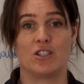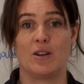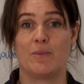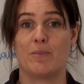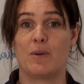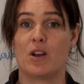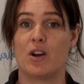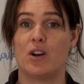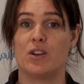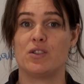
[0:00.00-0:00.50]

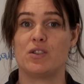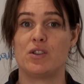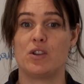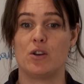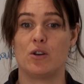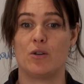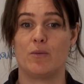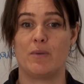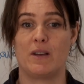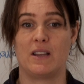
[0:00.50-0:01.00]
because
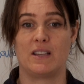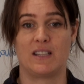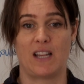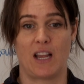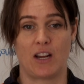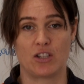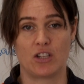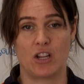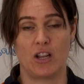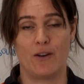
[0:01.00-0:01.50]
you'll be
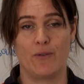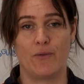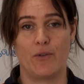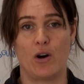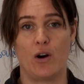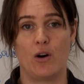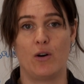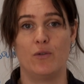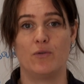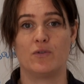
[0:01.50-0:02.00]
sexually
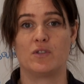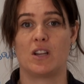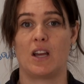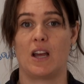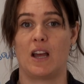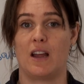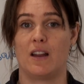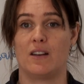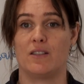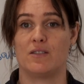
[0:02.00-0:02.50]
involved
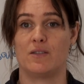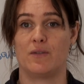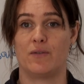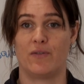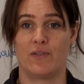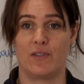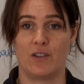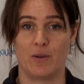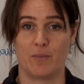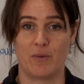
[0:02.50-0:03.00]
and
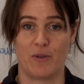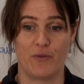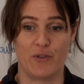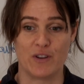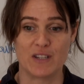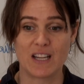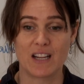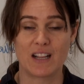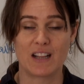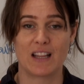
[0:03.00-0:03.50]
you'll be
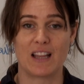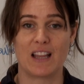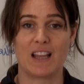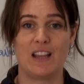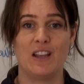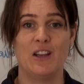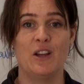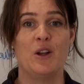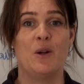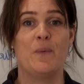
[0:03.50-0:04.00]

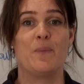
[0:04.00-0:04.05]
physically